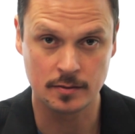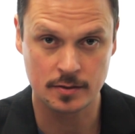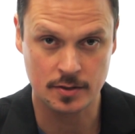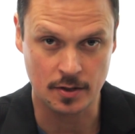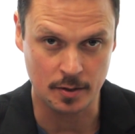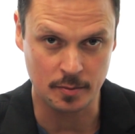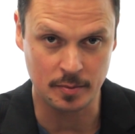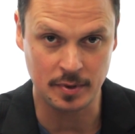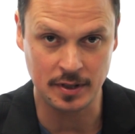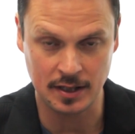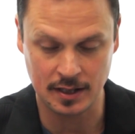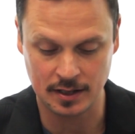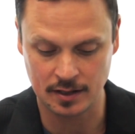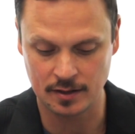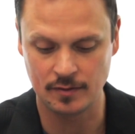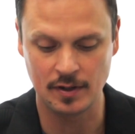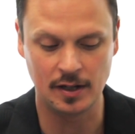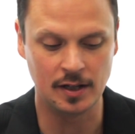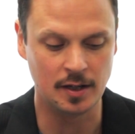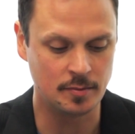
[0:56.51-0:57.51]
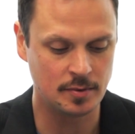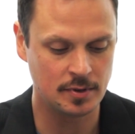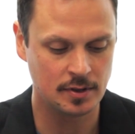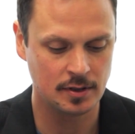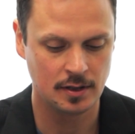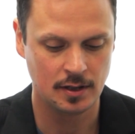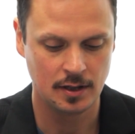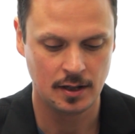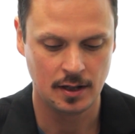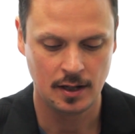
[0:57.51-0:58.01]
started being developed,
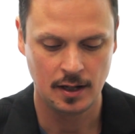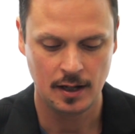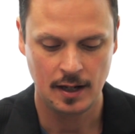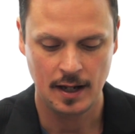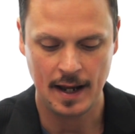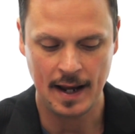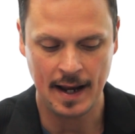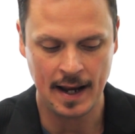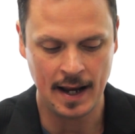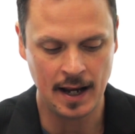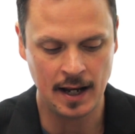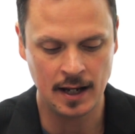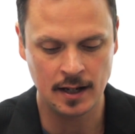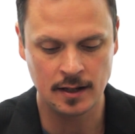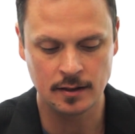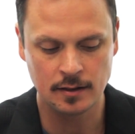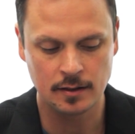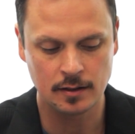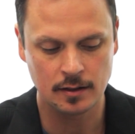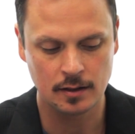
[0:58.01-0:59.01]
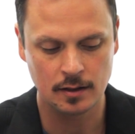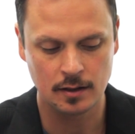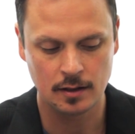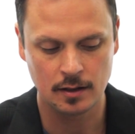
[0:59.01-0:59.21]
and